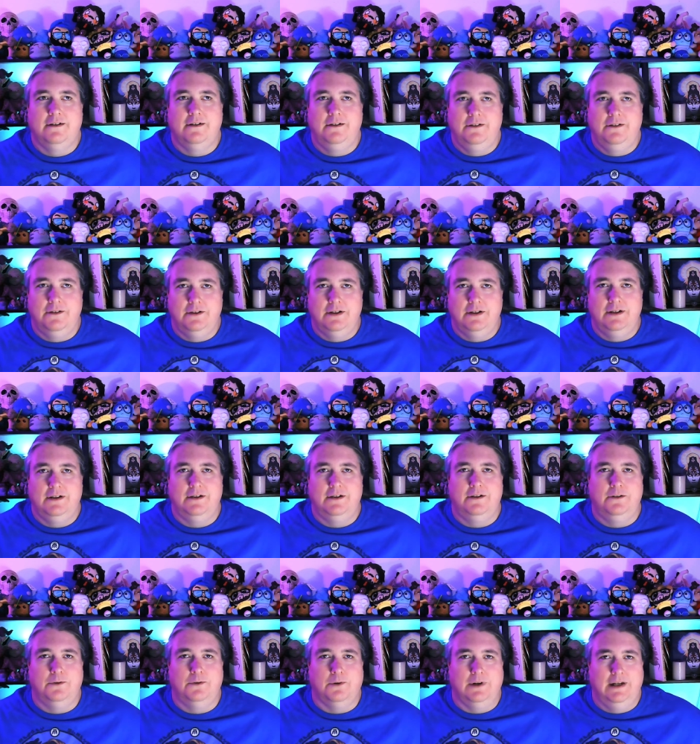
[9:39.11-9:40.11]
good
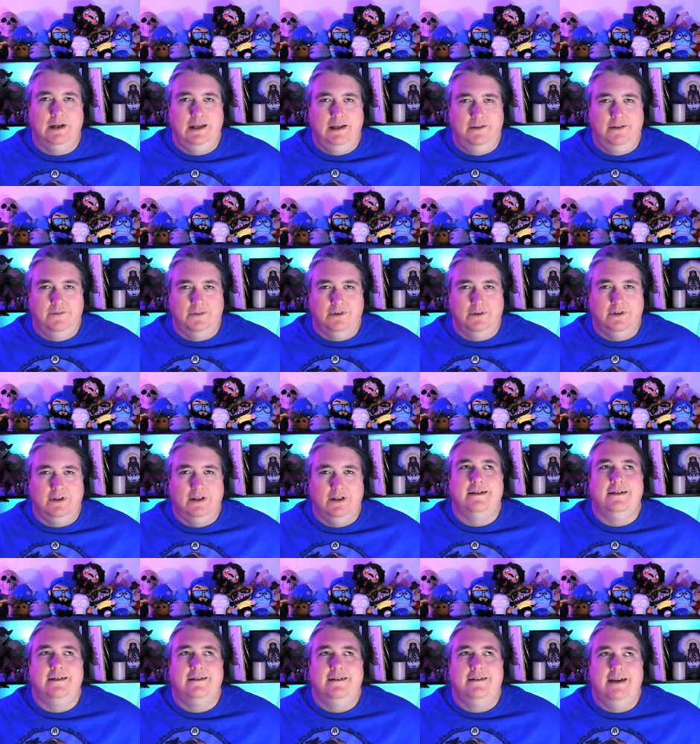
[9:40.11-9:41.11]
nor evil.
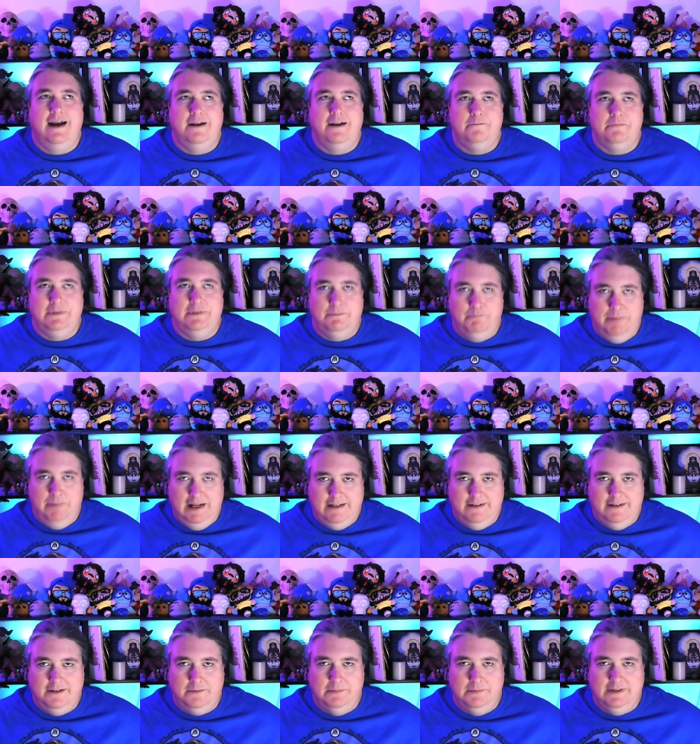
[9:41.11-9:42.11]
That
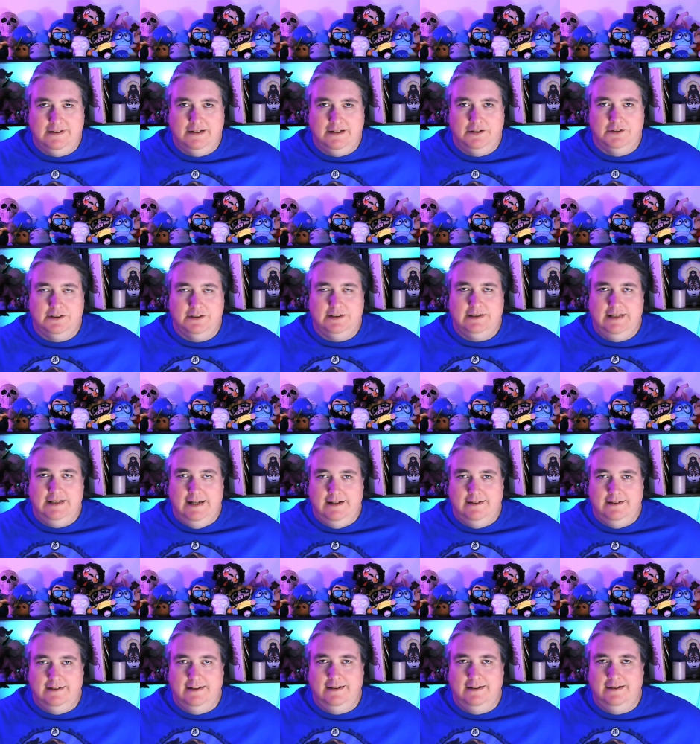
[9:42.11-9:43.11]
basic
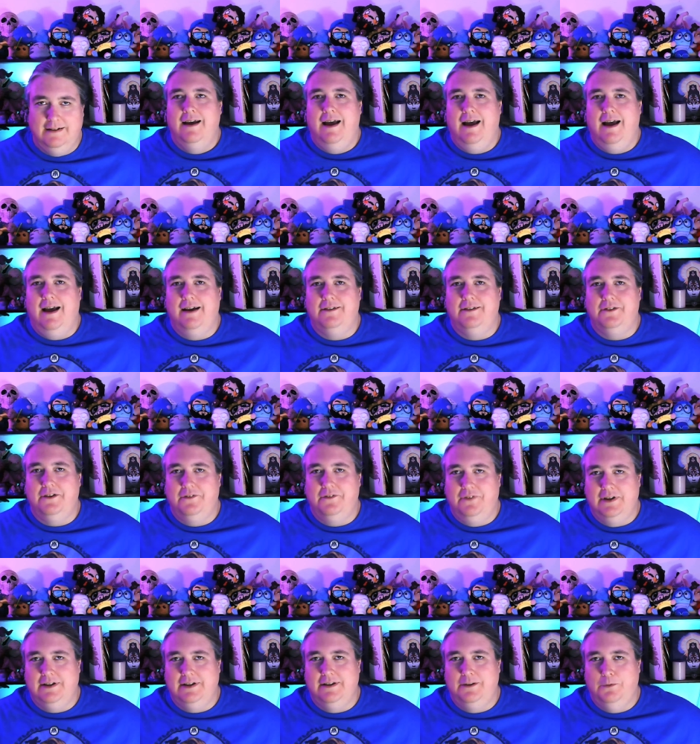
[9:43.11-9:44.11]
misunderstanding has
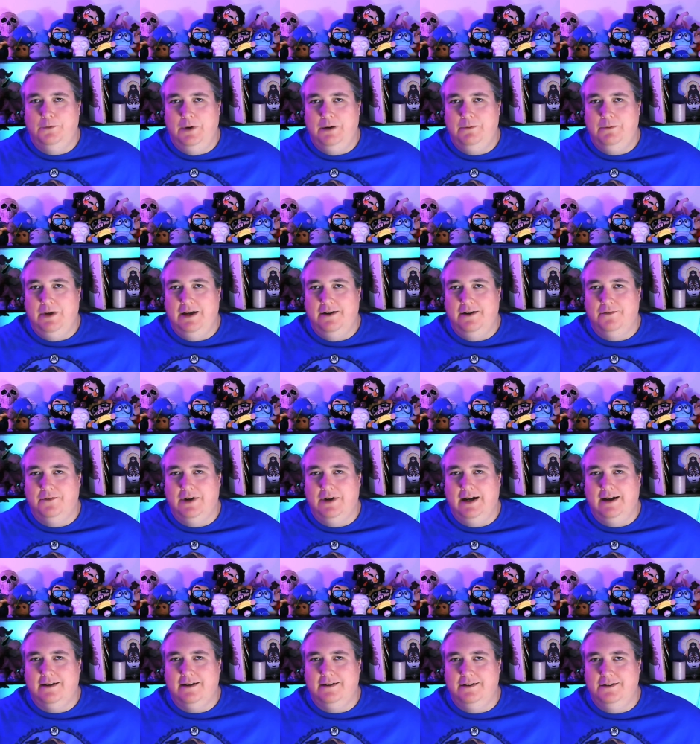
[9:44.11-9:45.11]
affected the way we have
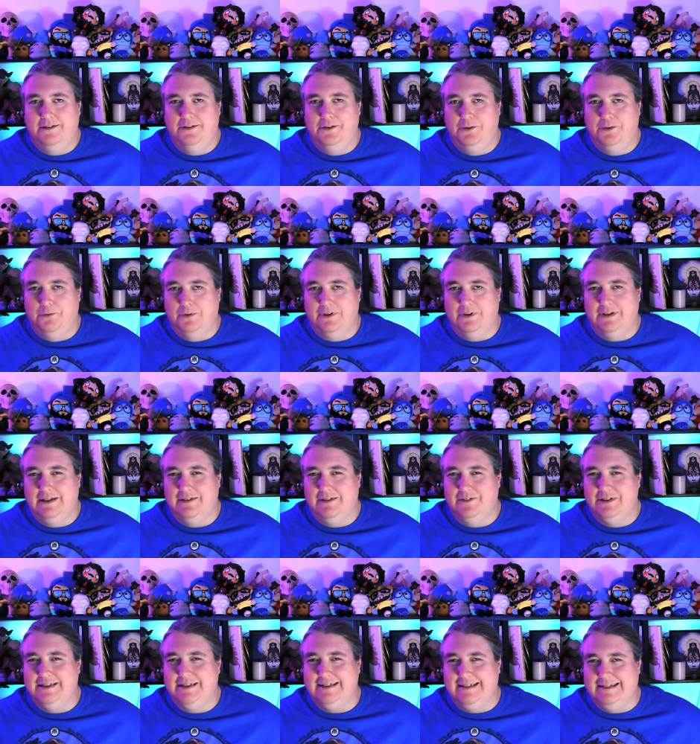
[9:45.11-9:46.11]
reacted to the world ever
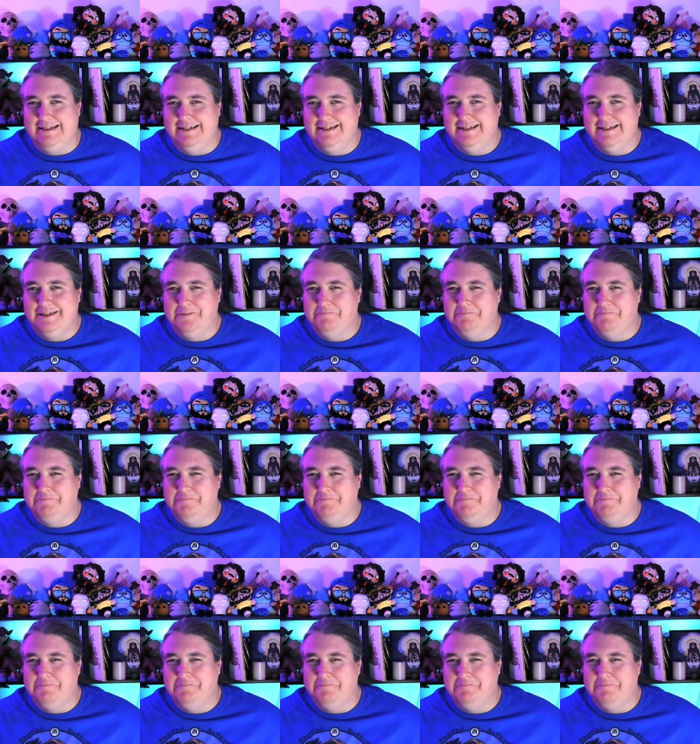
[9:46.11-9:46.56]
since.